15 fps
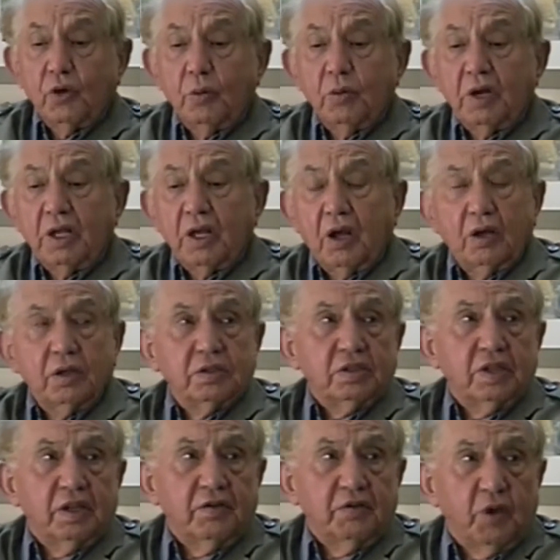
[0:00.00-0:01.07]
Normally,
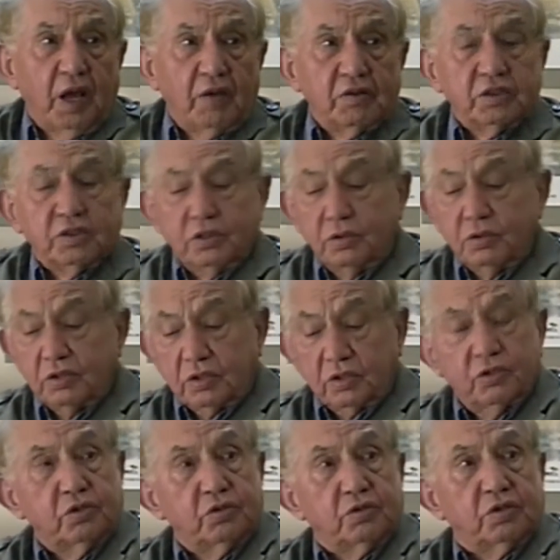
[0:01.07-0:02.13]
if you have a
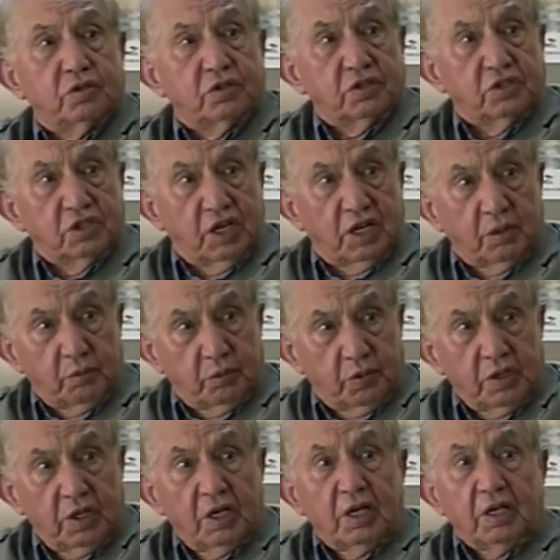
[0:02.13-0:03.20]
2-screwed
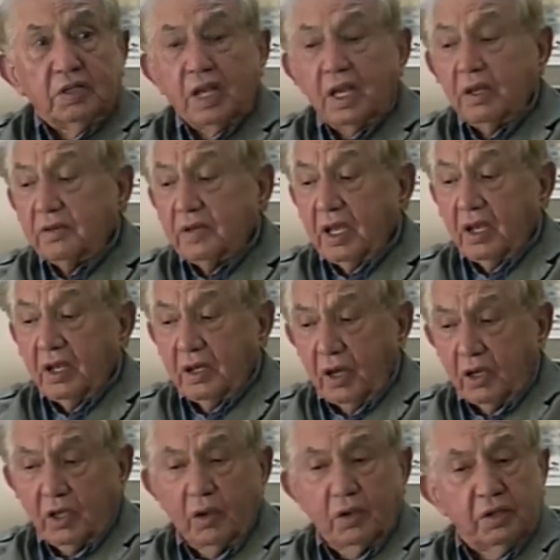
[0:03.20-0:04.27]
ship, they
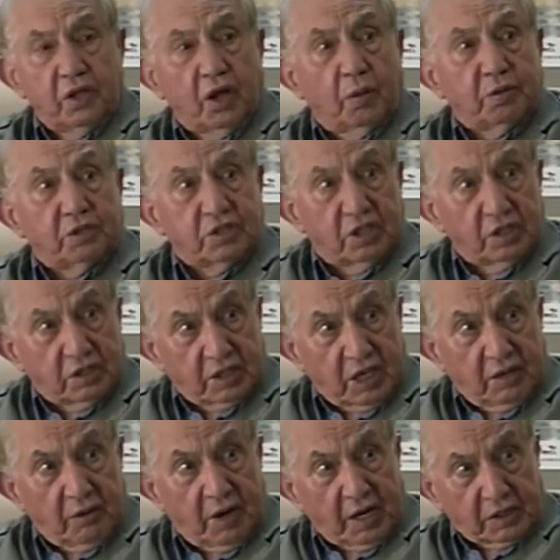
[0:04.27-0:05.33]
go in the
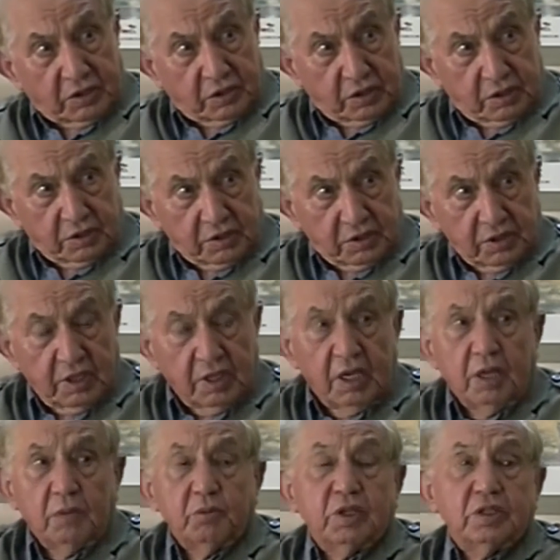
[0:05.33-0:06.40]
opposite directions.
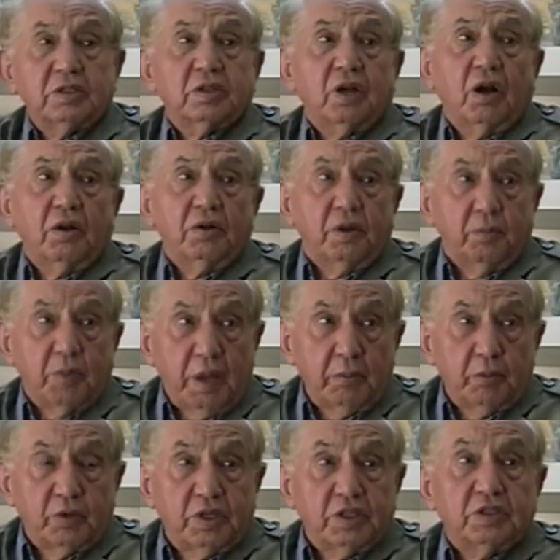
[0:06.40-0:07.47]
But on the
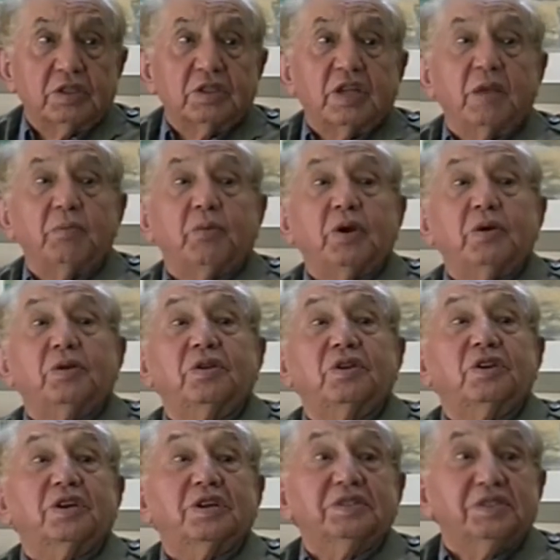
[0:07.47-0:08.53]
Bembridge, they both
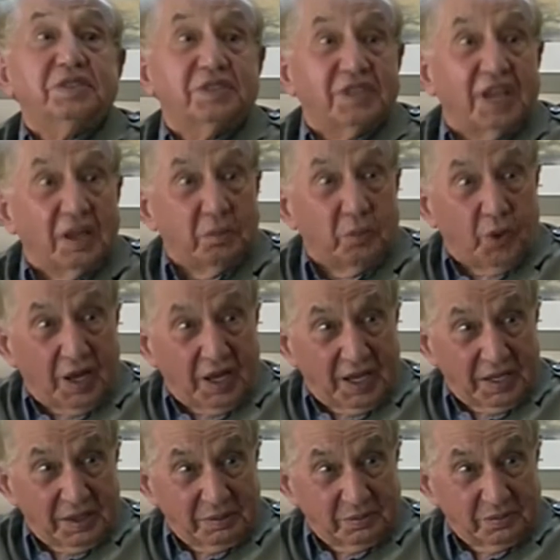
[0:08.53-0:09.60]
turn the same
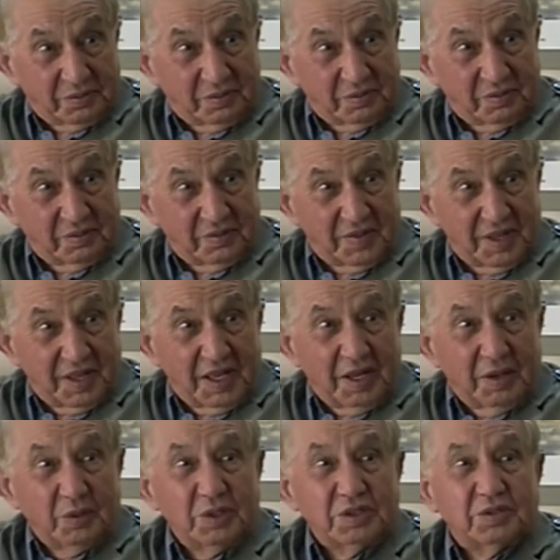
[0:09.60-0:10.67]
way,
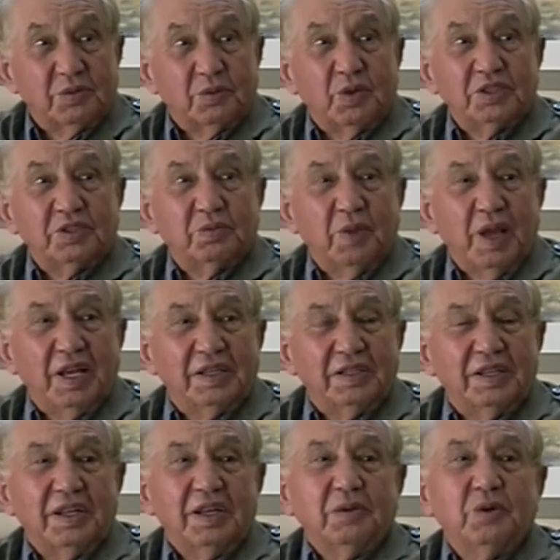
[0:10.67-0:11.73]
which
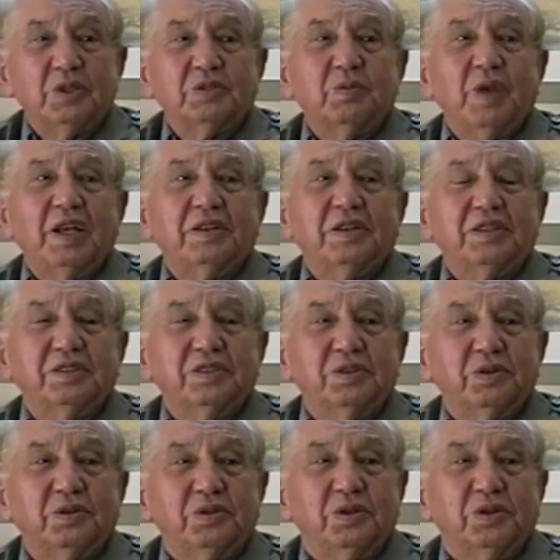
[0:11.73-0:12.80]
meant that